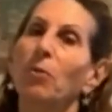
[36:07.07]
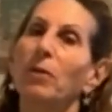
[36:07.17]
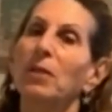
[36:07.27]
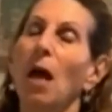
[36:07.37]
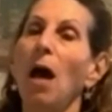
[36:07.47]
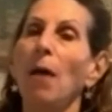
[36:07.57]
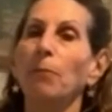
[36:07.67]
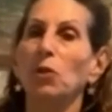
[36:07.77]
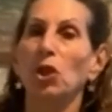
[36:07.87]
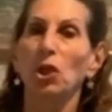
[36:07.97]
It's up
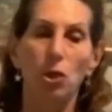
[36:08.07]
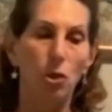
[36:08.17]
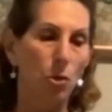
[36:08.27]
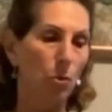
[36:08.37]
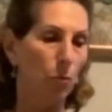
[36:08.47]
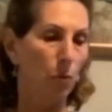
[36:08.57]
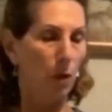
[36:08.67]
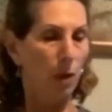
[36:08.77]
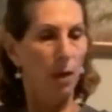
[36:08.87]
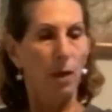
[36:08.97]
to you,
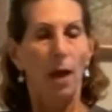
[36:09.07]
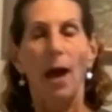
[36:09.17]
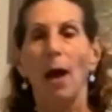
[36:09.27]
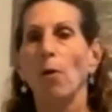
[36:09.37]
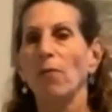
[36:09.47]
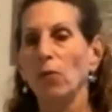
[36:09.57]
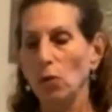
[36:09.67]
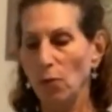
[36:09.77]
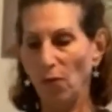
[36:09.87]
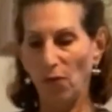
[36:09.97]
however
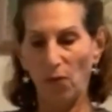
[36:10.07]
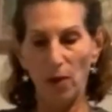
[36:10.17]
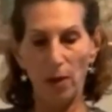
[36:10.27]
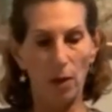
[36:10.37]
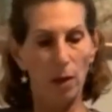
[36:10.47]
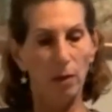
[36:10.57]
you feel.